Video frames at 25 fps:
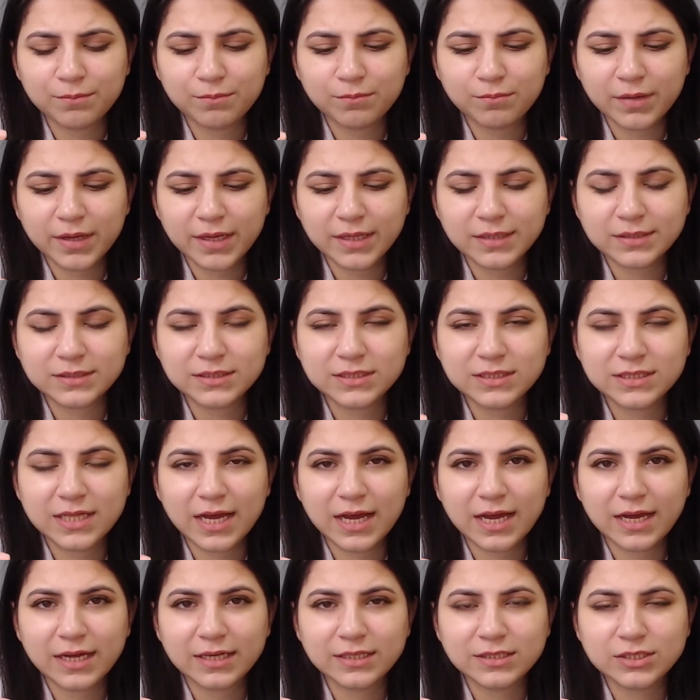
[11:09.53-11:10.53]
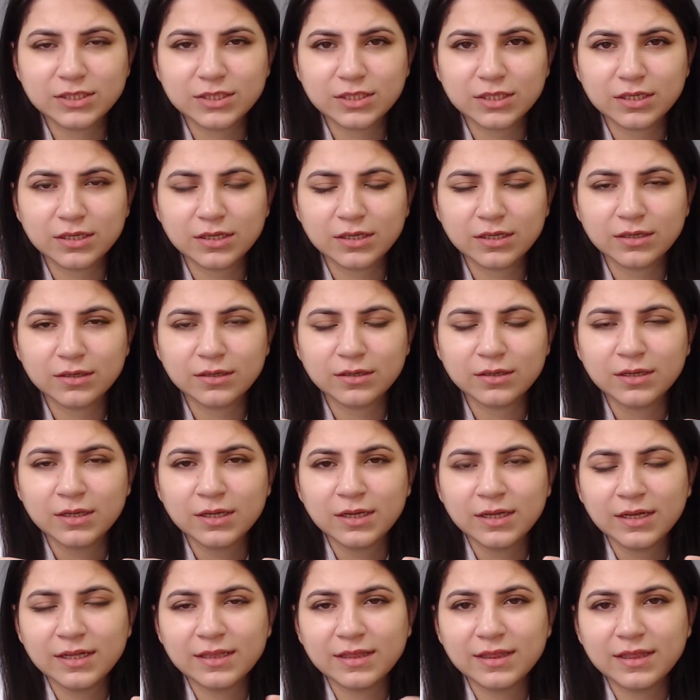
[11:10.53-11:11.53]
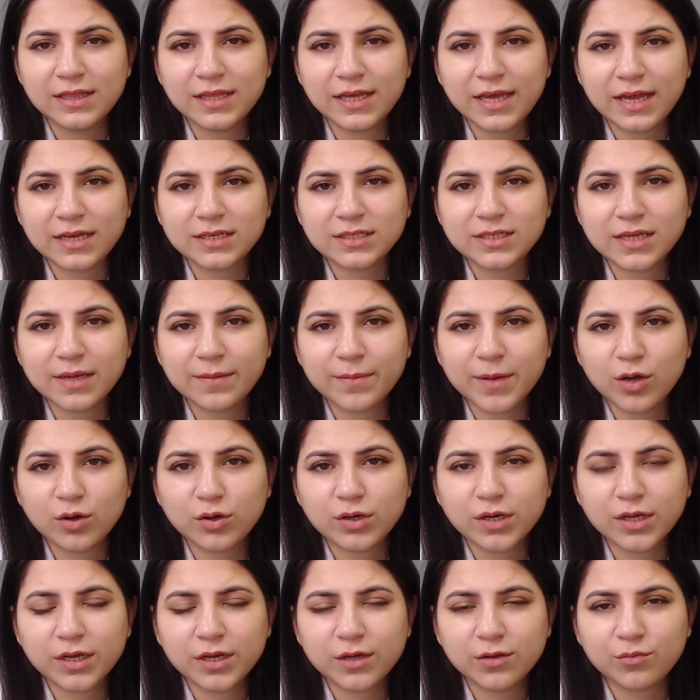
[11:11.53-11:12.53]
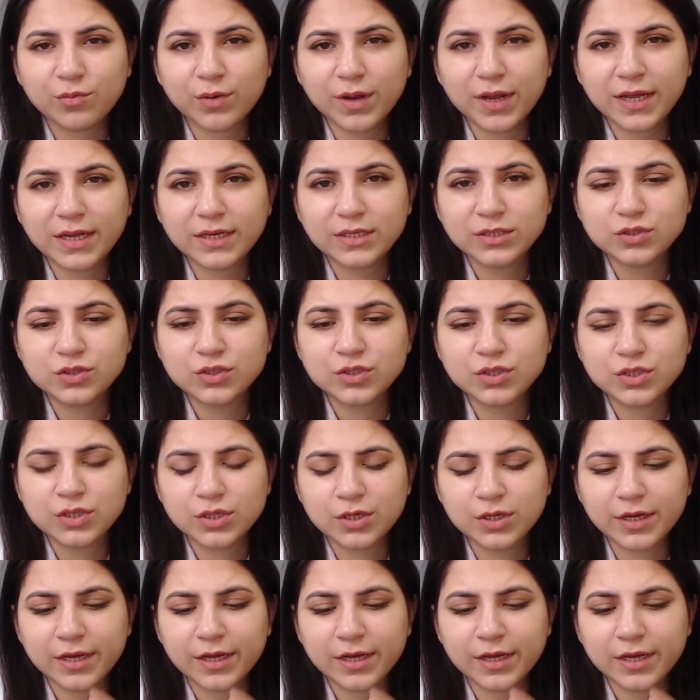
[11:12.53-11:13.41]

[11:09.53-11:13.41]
means that the antibiotic range